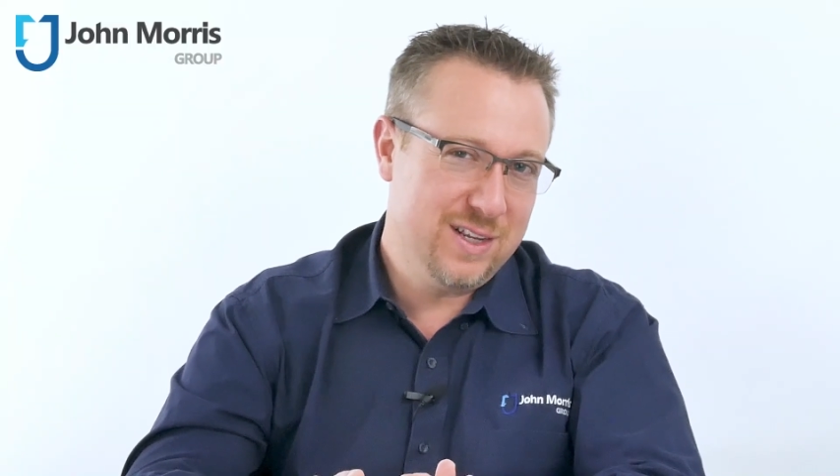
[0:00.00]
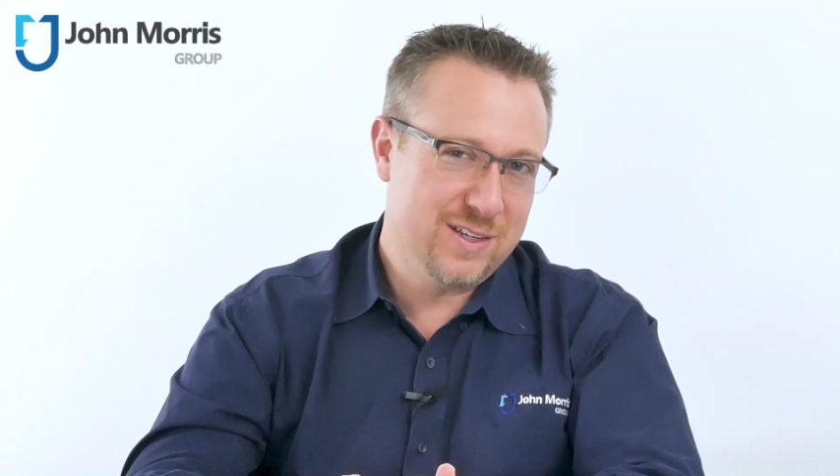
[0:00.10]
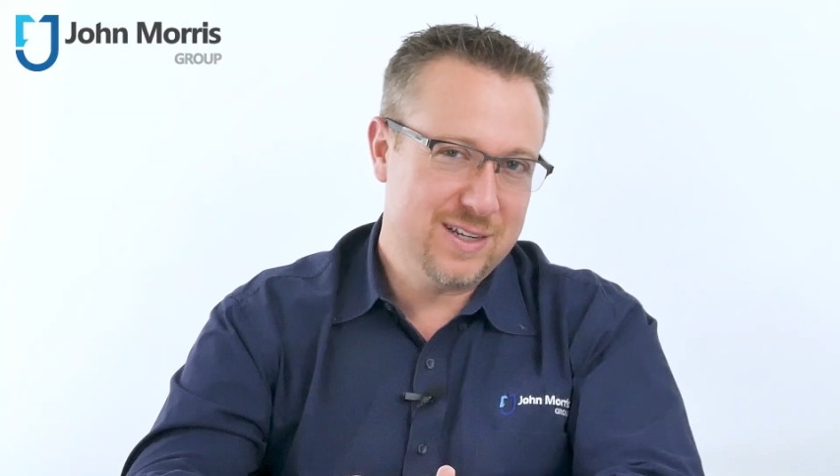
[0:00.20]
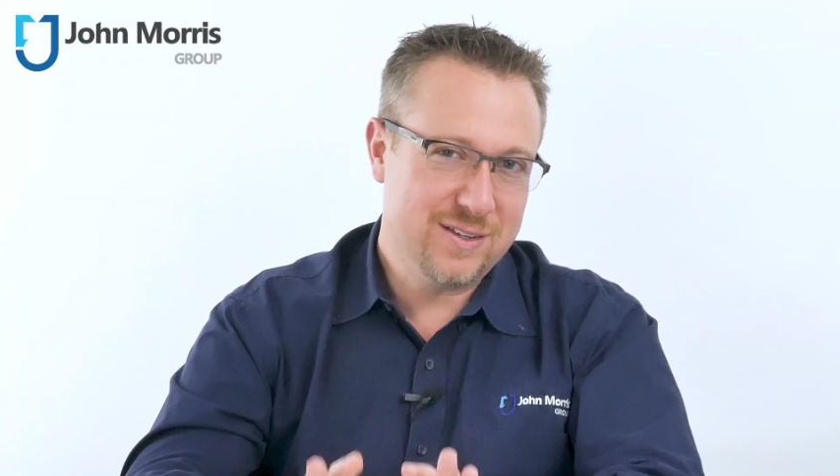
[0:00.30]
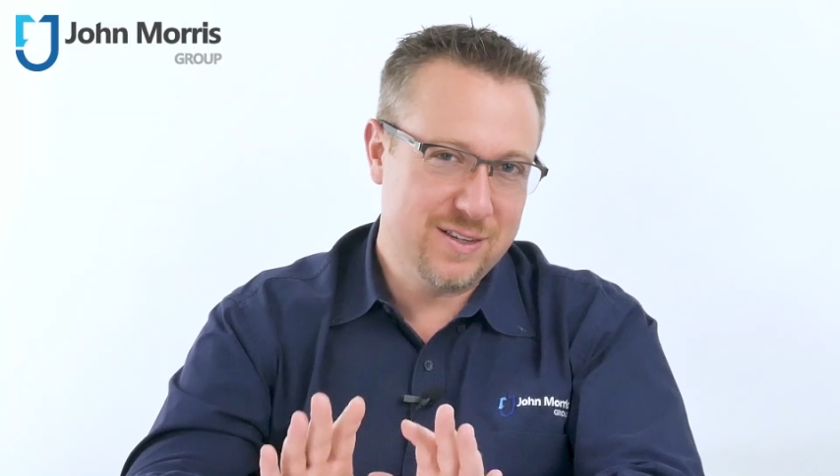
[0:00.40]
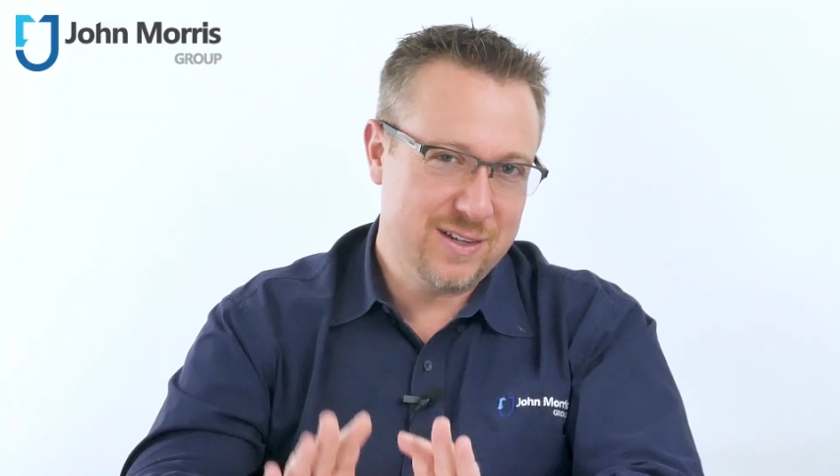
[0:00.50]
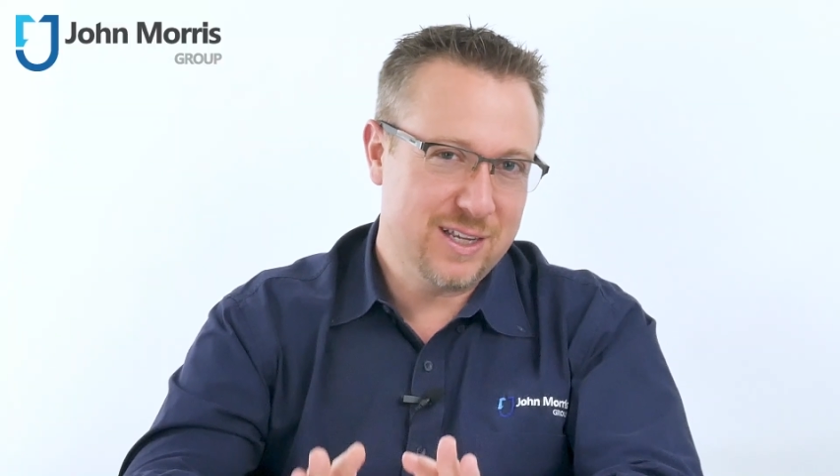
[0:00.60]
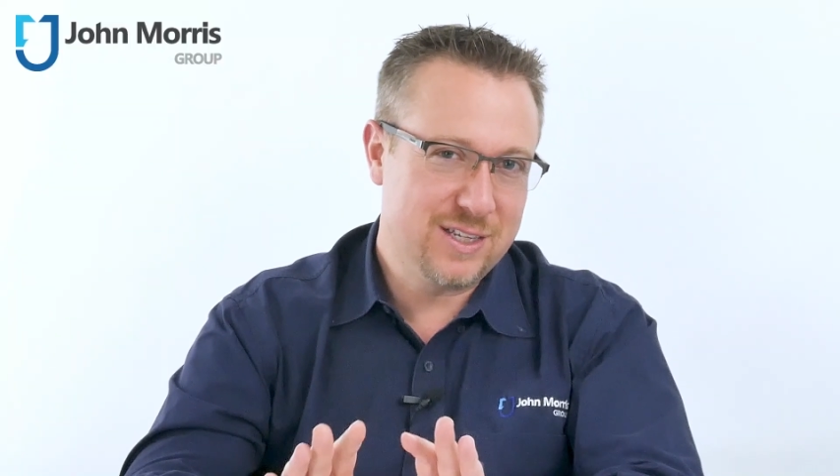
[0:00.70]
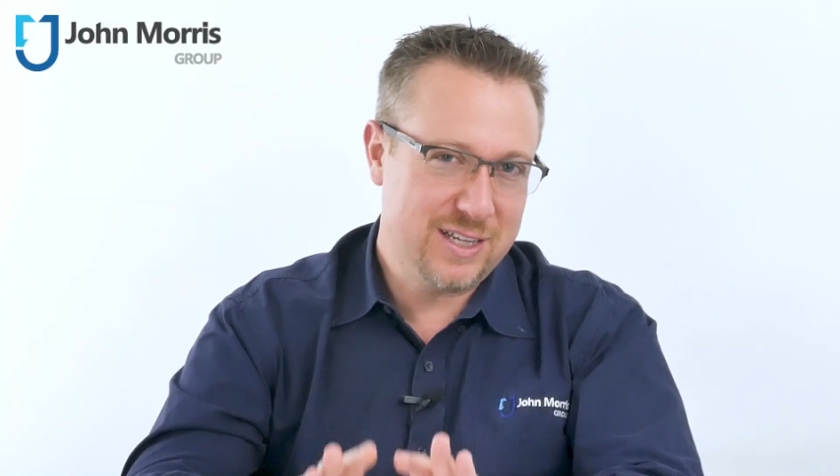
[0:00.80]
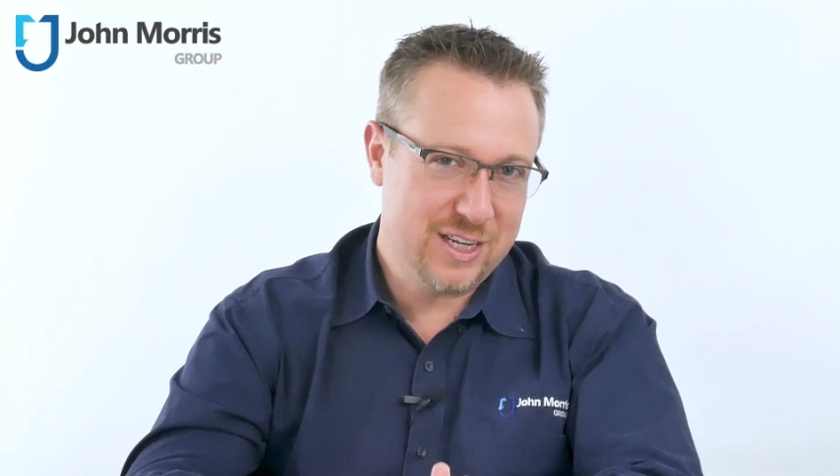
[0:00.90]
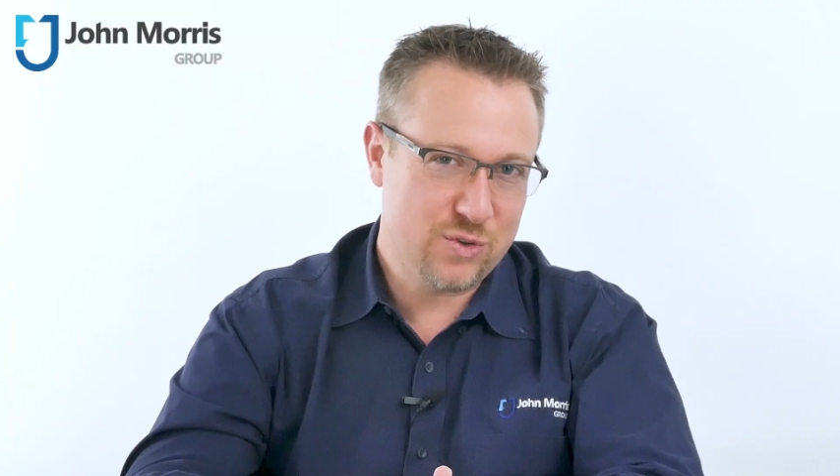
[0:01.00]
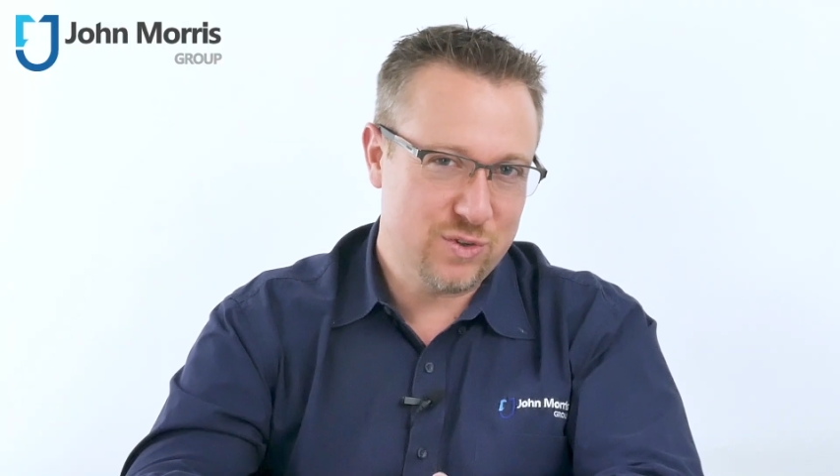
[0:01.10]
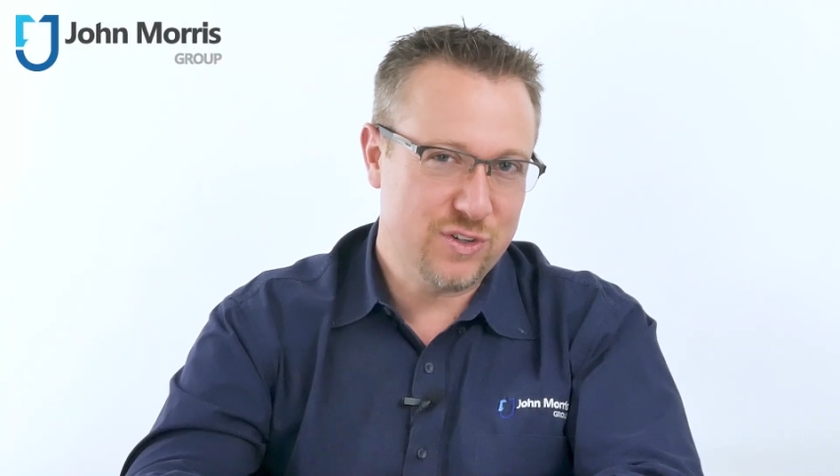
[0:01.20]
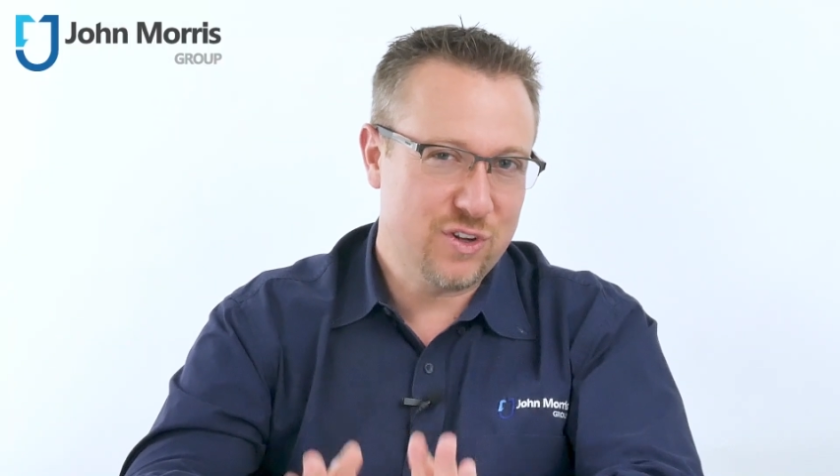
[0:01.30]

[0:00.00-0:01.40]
sensors and accessories